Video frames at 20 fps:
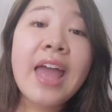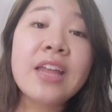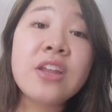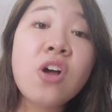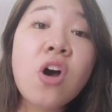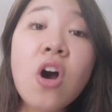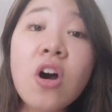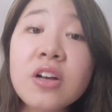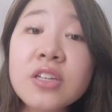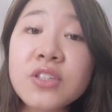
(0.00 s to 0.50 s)
And
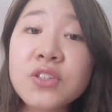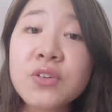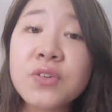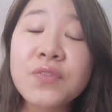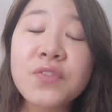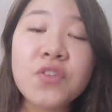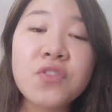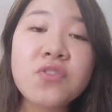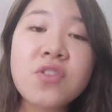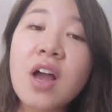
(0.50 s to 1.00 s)
also,
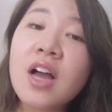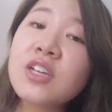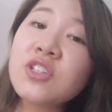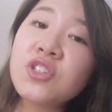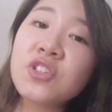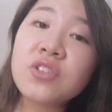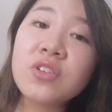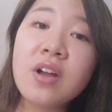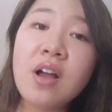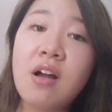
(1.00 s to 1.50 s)
if you're not
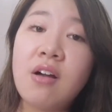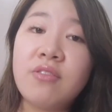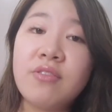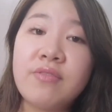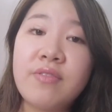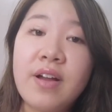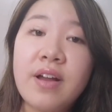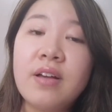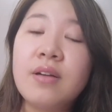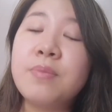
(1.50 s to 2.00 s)
sure how to
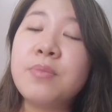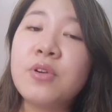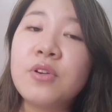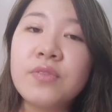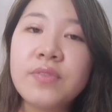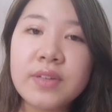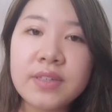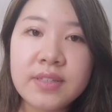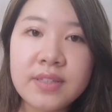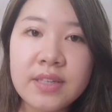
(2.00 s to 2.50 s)
write a
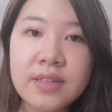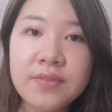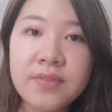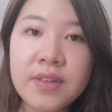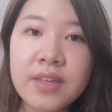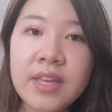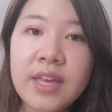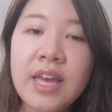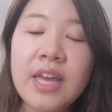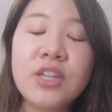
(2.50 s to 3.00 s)
perfect
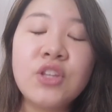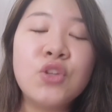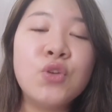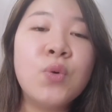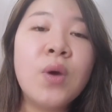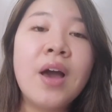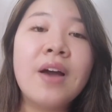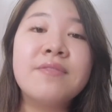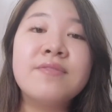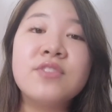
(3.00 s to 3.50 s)
CV and you
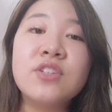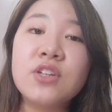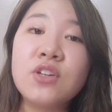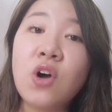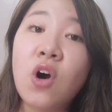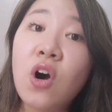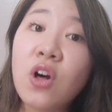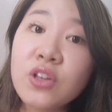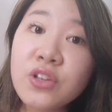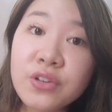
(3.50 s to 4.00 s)
have done
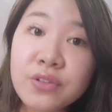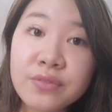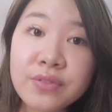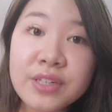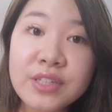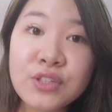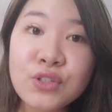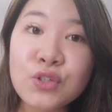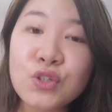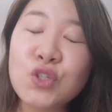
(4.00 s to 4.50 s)
all your
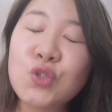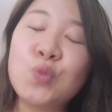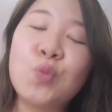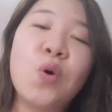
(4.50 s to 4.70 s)
research,